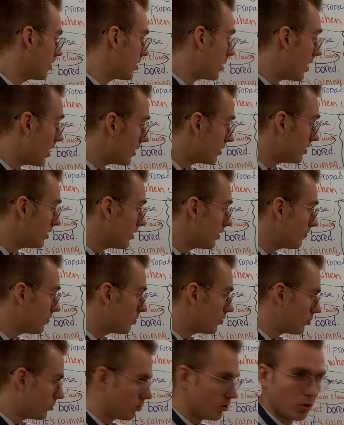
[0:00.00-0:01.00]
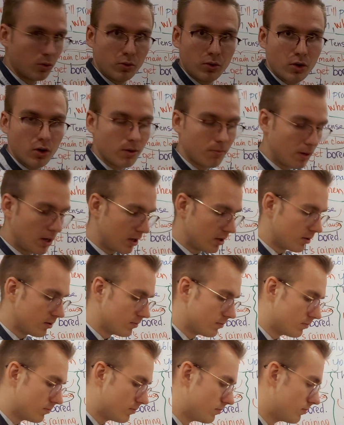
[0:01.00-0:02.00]
I'll leave you, no comma,
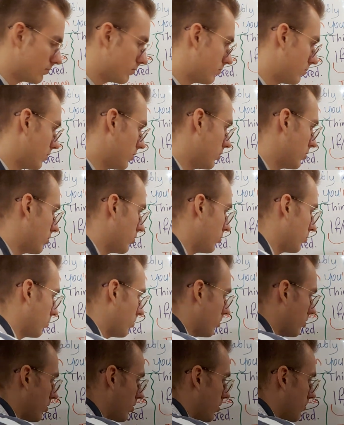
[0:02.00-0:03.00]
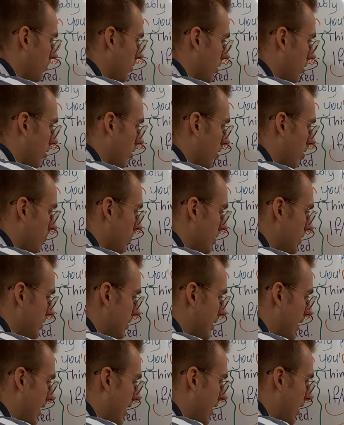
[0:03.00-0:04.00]
no comma, comma's
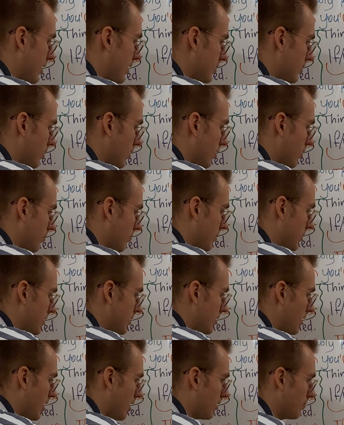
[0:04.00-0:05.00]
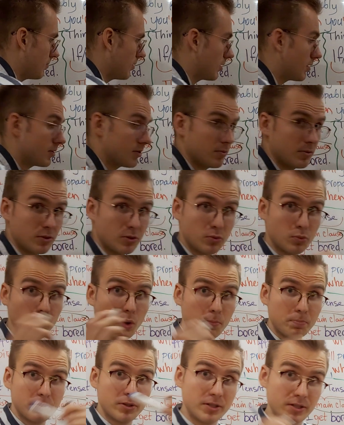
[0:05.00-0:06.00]
that, because we
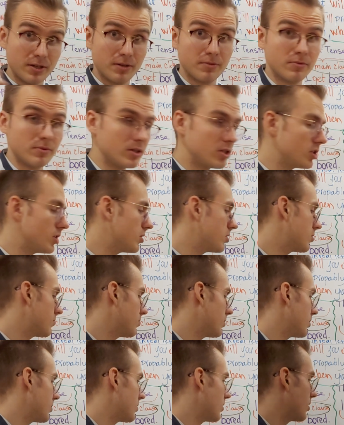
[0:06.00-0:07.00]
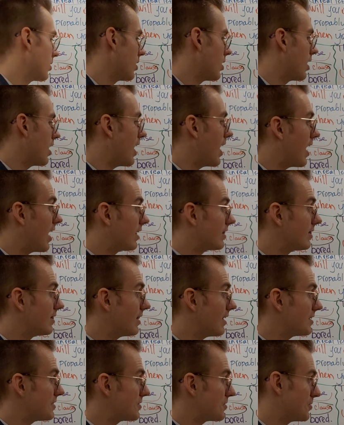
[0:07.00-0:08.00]
swapped them, we changed place.
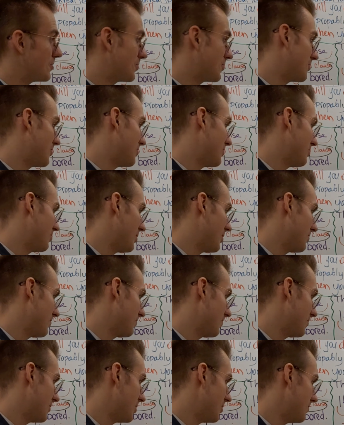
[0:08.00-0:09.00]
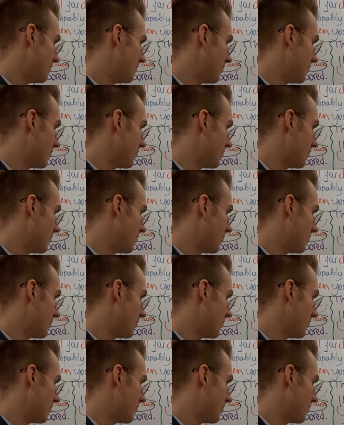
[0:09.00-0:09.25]
Unless you call me, yeah.